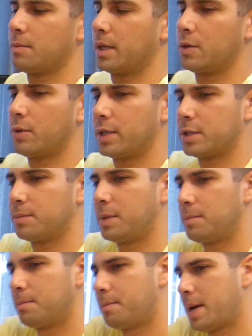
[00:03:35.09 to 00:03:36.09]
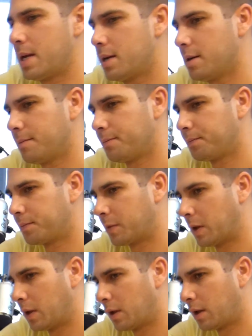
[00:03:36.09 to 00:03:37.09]
my USB pen,
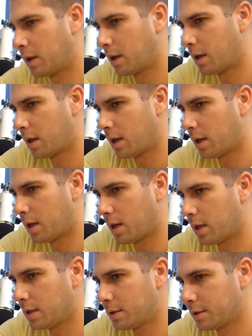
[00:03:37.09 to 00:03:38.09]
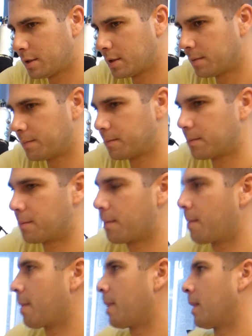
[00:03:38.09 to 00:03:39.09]
and
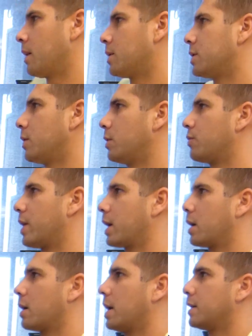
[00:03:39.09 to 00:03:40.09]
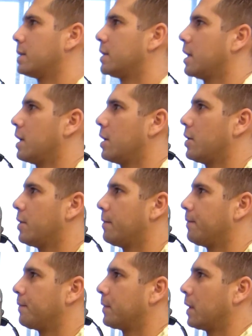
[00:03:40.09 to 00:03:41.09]
so it recognizes here.
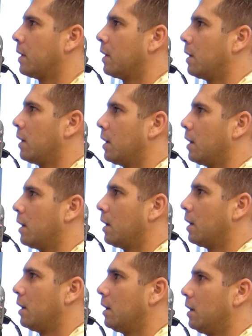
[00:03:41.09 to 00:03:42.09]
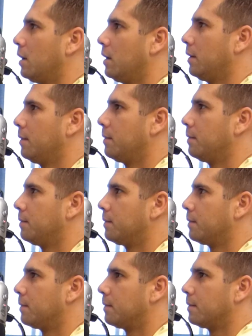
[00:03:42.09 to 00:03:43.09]
Uh,
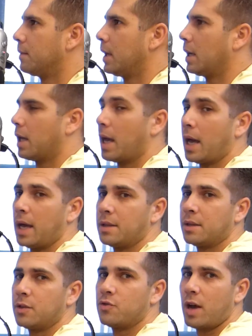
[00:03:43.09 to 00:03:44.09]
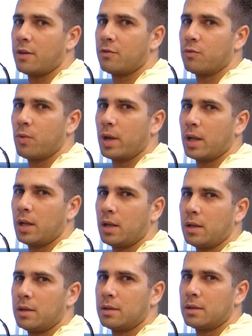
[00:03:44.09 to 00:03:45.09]
and the drive will